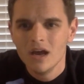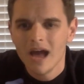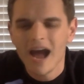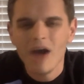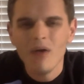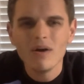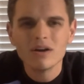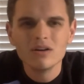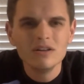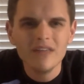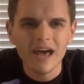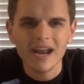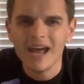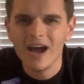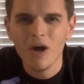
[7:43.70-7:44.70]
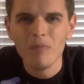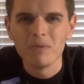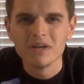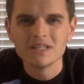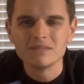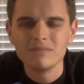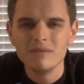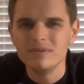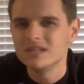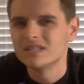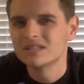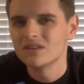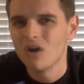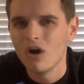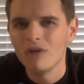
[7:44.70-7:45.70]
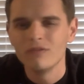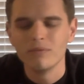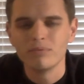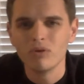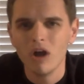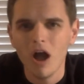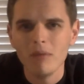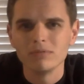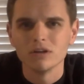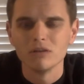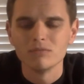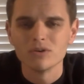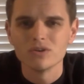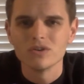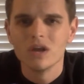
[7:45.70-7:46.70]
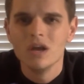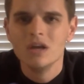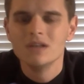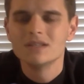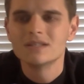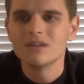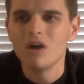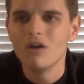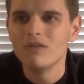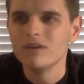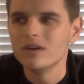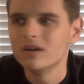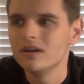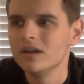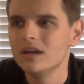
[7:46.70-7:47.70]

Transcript: How could that help us maybe solve a problem or resolve an